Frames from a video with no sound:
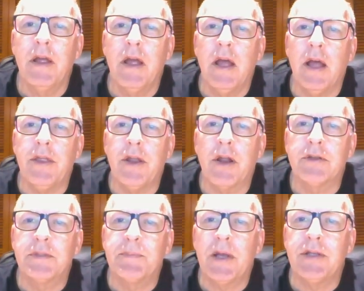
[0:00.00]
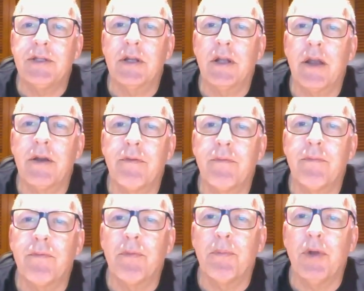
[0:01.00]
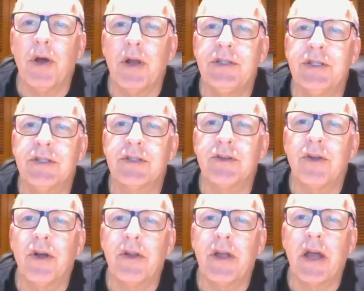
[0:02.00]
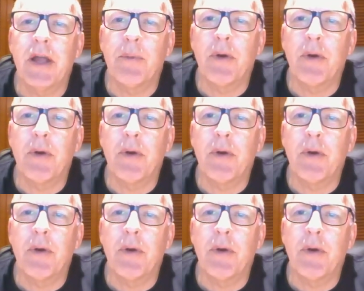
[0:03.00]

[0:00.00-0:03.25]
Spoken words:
And then I was based in London from 96 to 98,